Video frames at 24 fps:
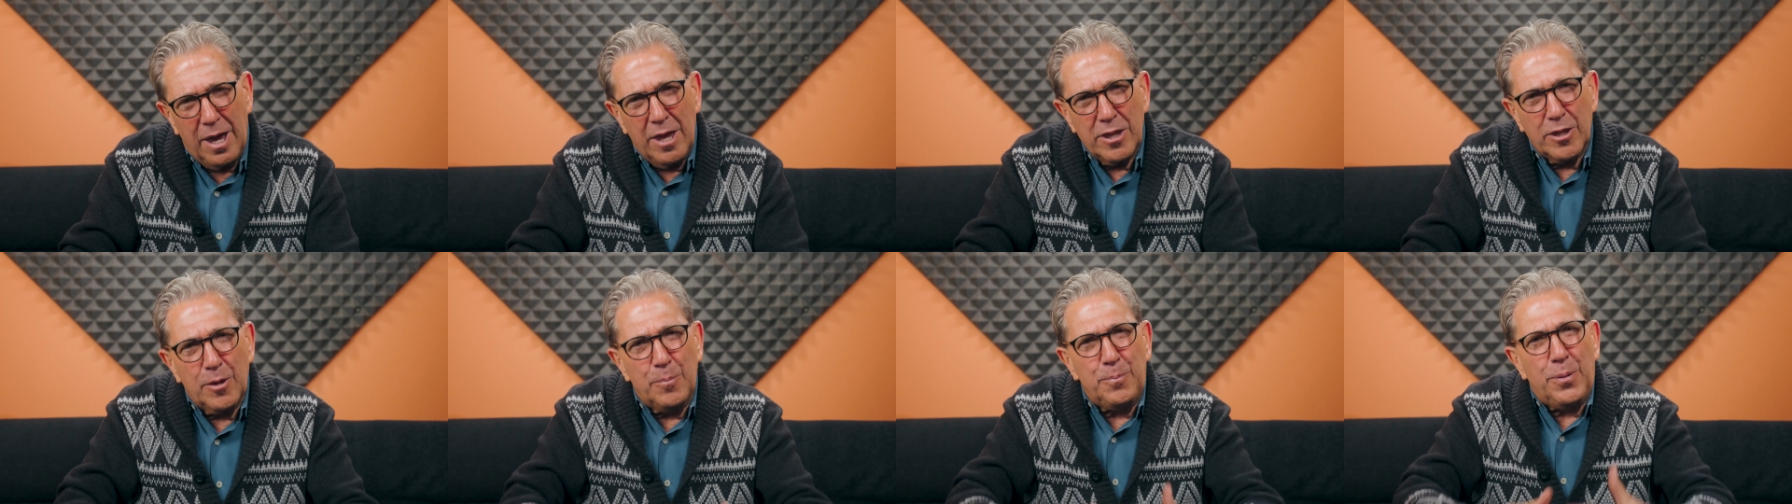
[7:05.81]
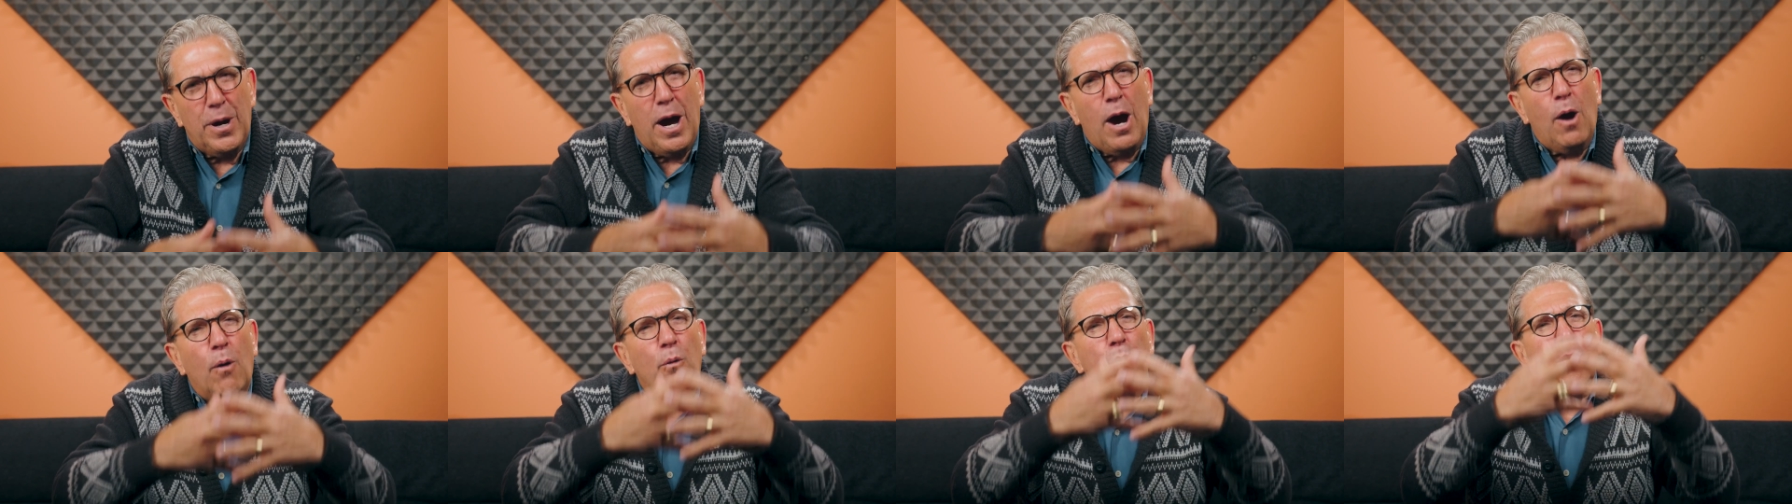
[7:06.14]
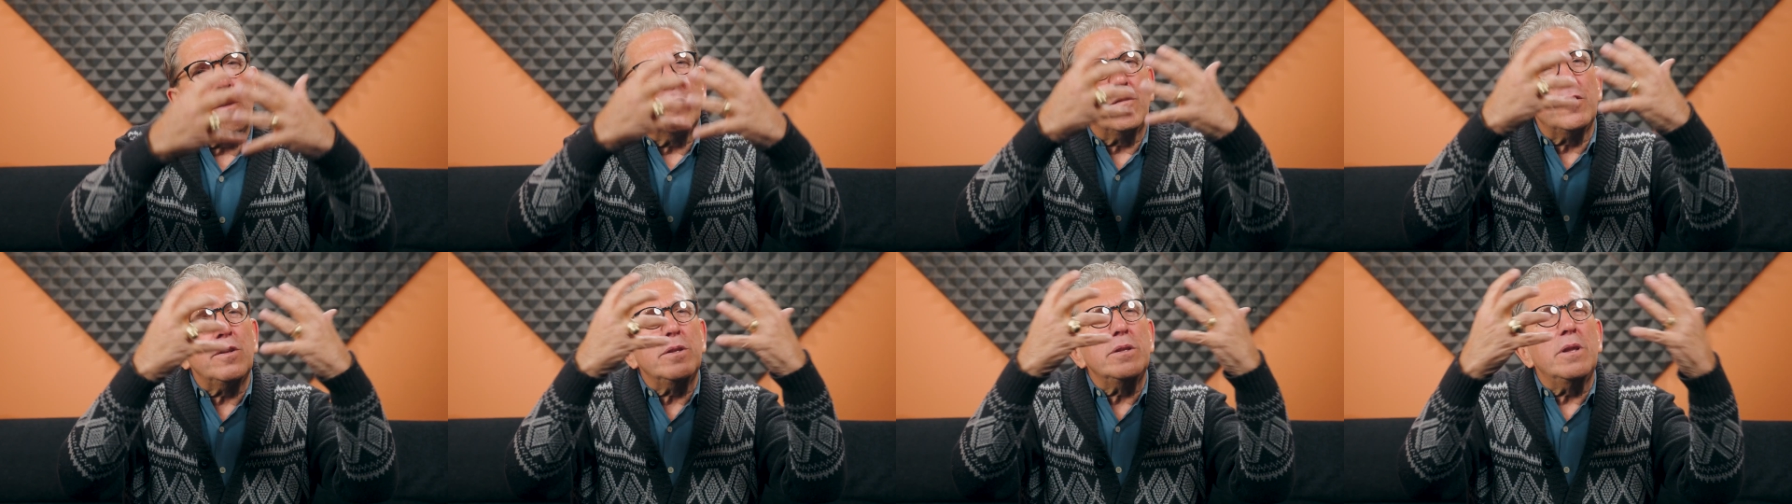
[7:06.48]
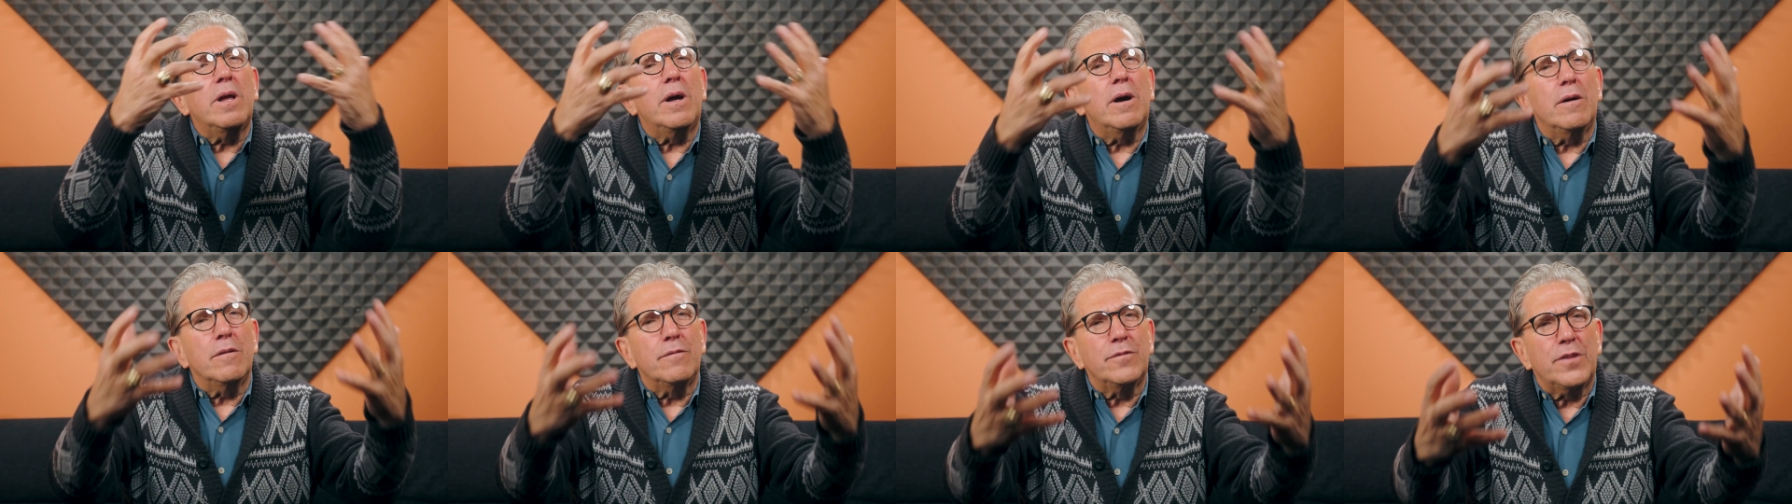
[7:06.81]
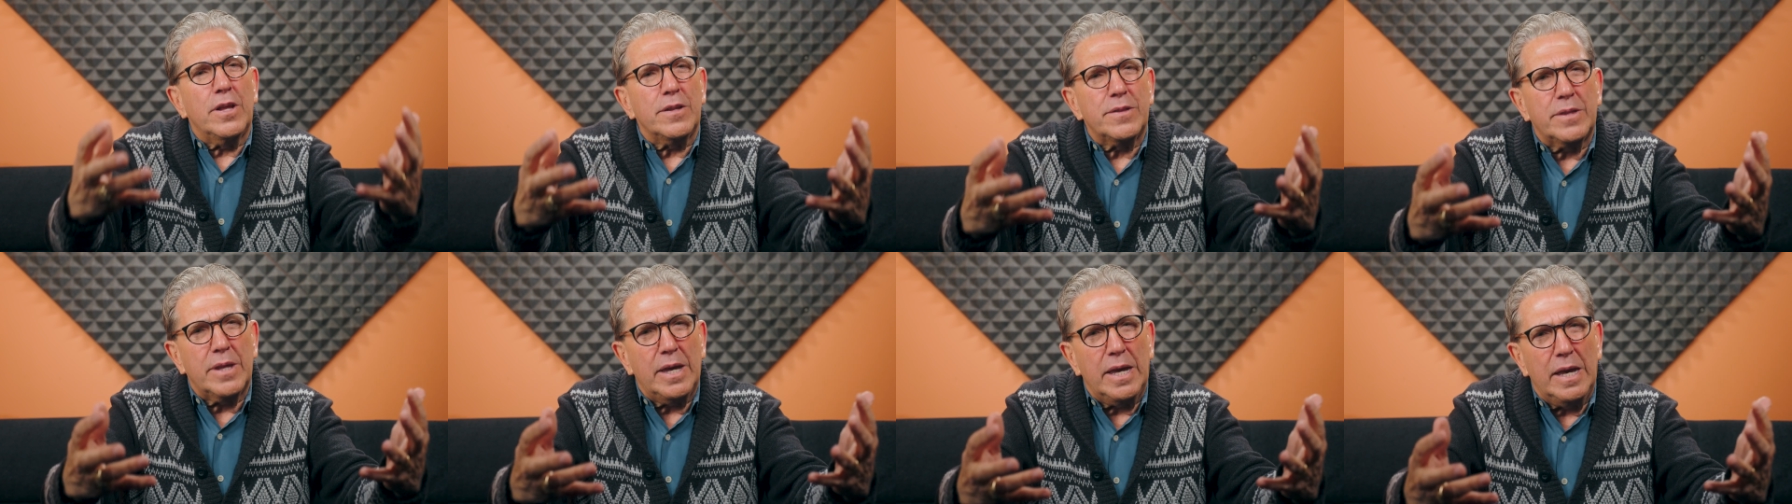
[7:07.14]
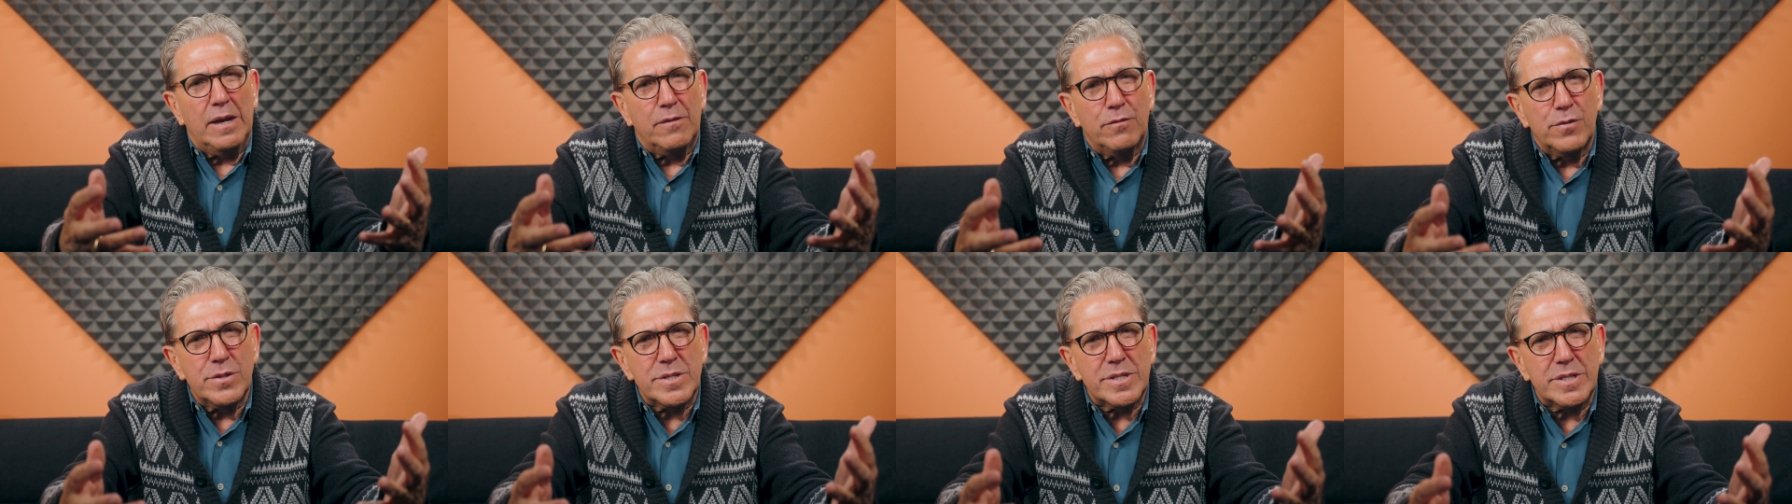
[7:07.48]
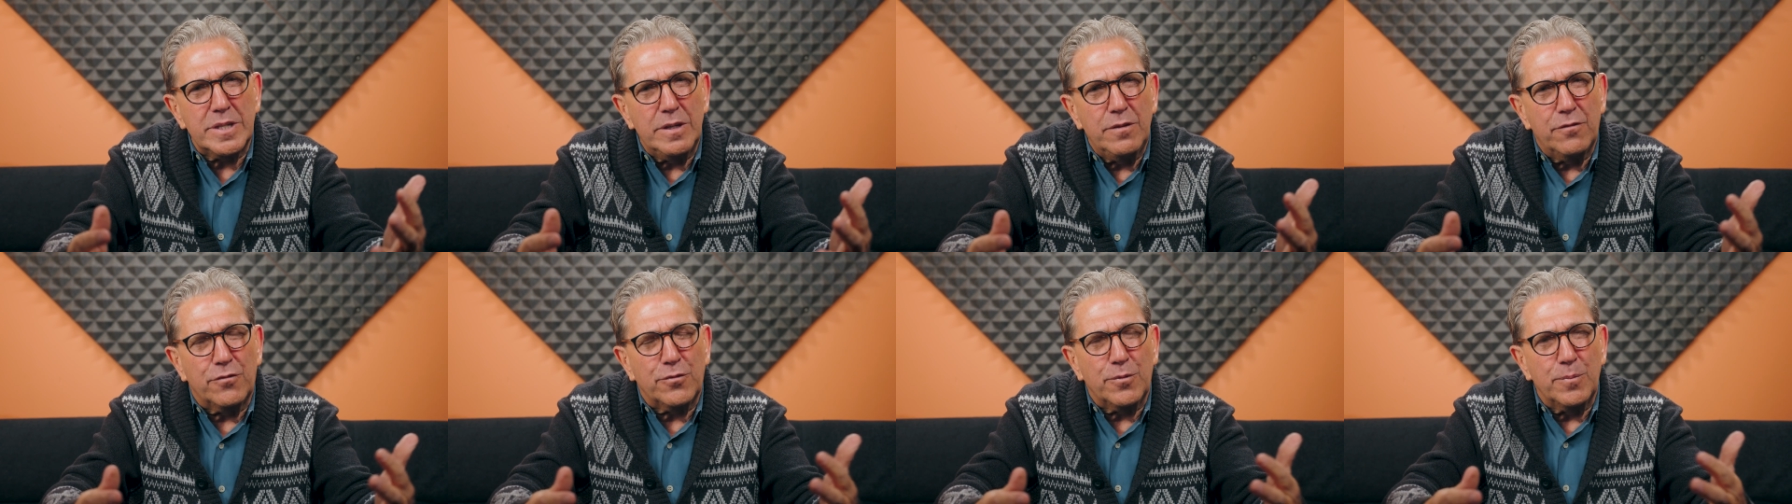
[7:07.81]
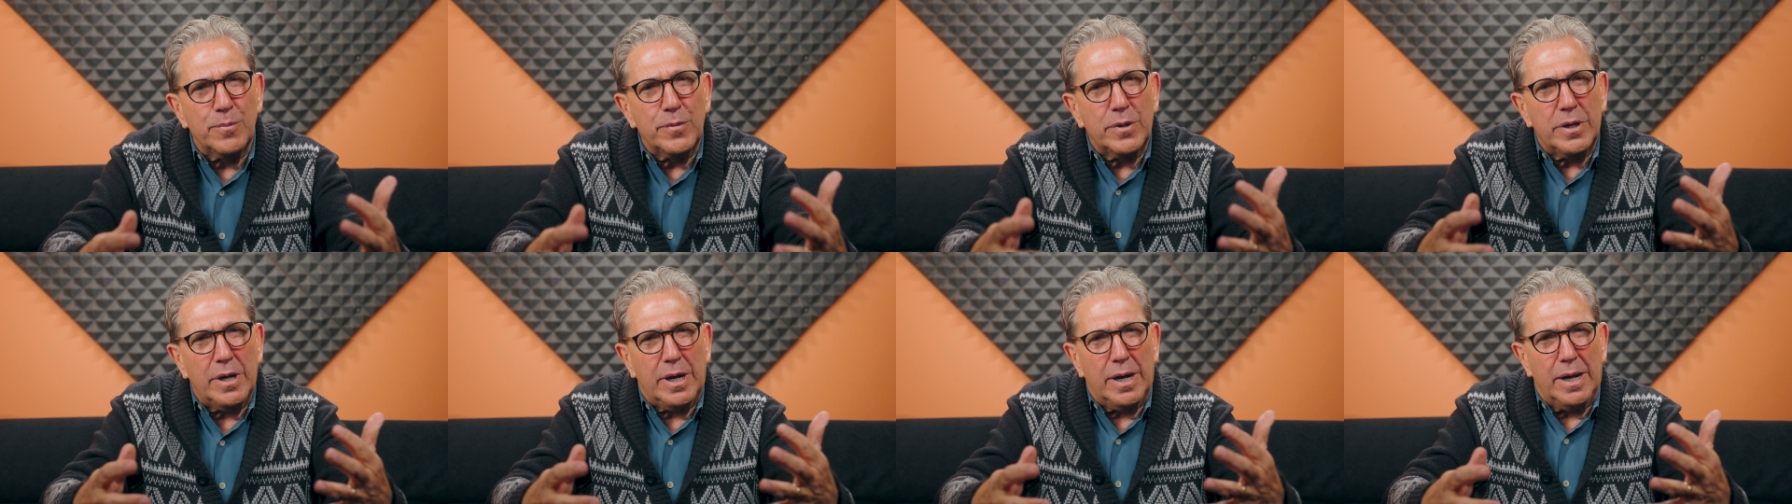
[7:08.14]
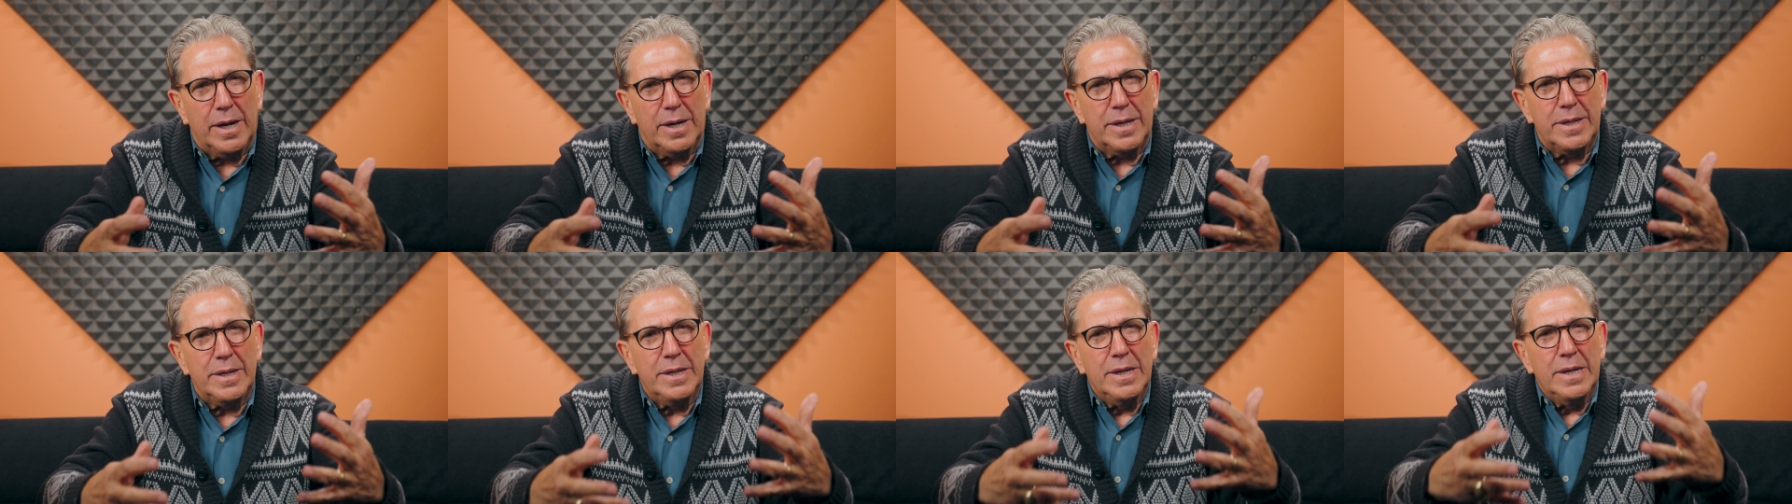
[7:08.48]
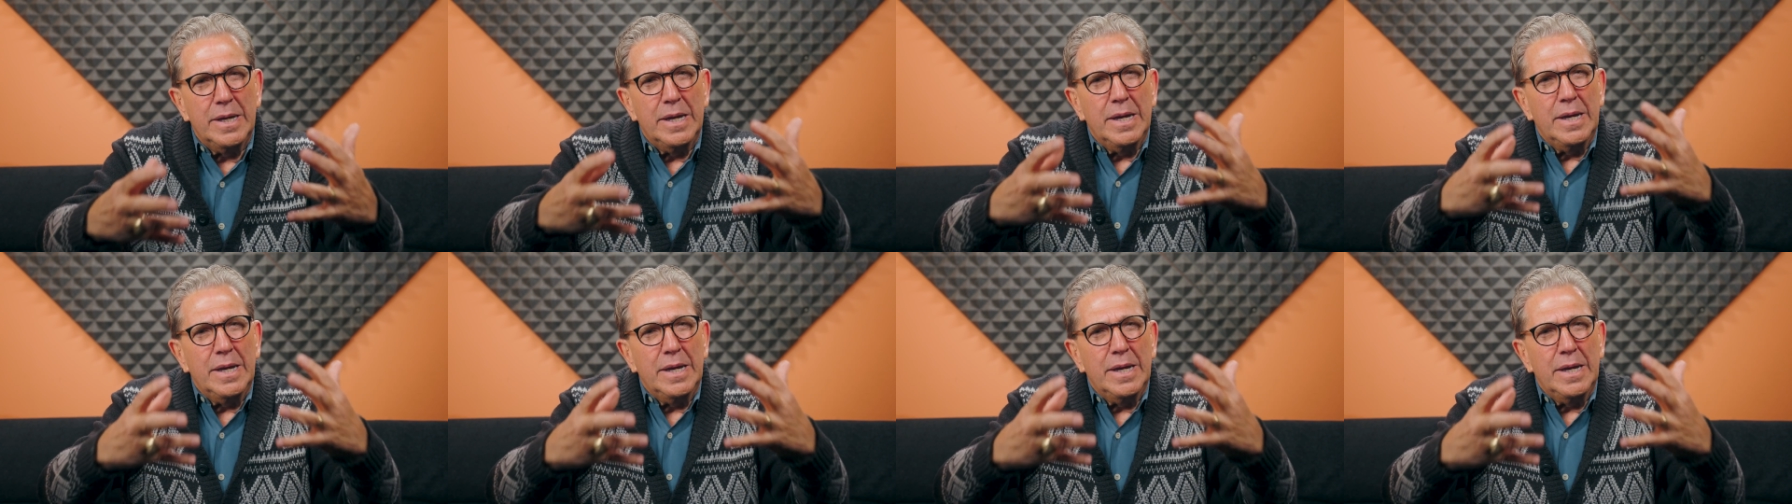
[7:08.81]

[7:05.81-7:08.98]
the power of love that they have received from God.